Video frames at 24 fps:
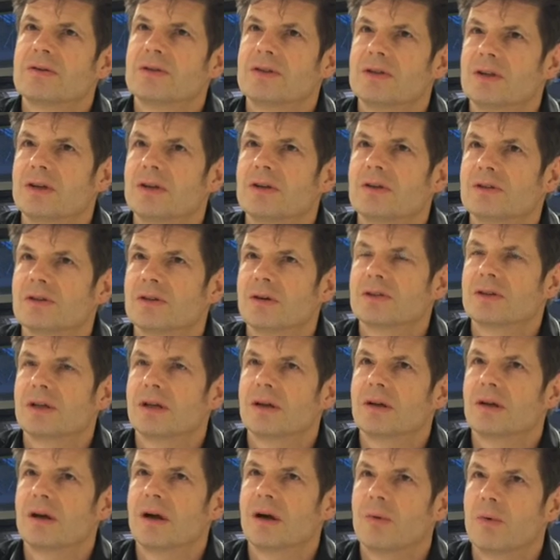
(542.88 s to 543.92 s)
to do. So I
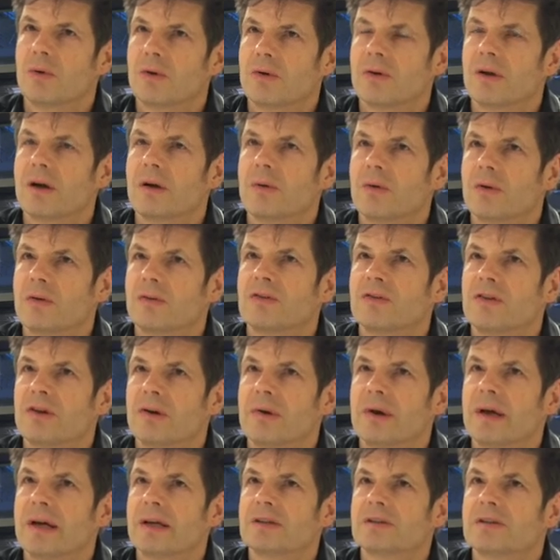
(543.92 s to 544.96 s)
said, look, I want, I want to do
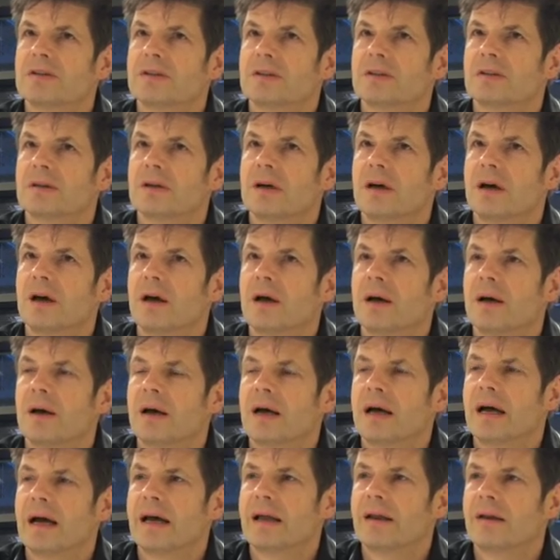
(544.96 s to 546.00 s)
it. Uh,
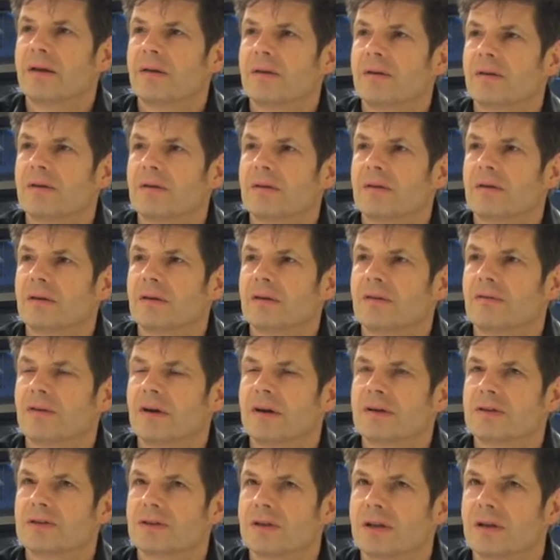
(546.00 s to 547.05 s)
and the
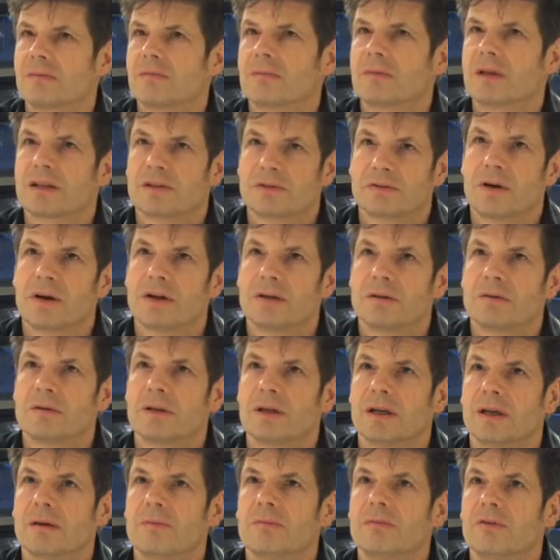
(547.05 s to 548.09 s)
folks said, that's fine,
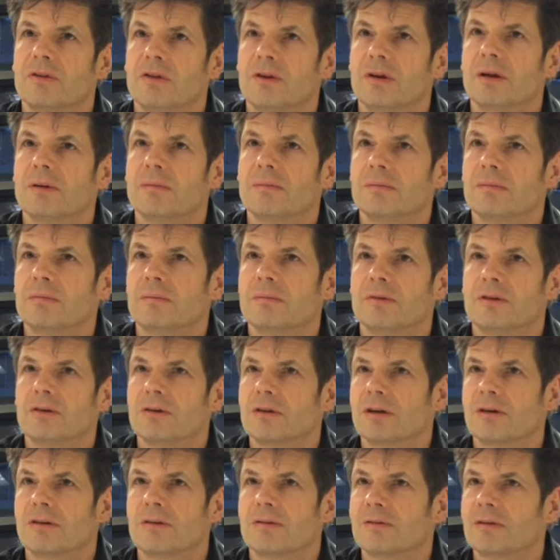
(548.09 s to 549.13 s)
you know, do it, do
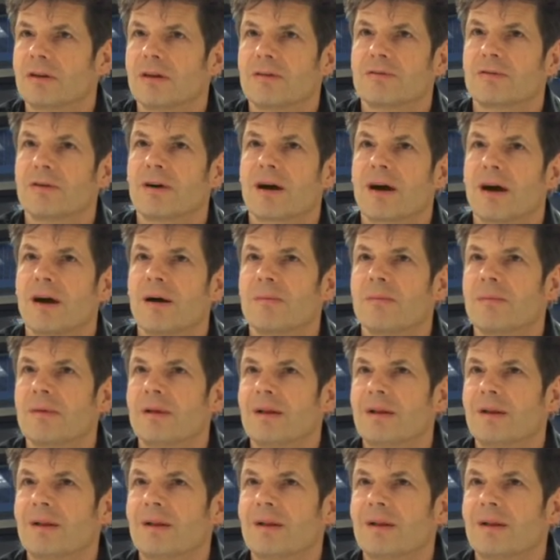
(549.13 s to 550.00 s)
it good, don't fuck up.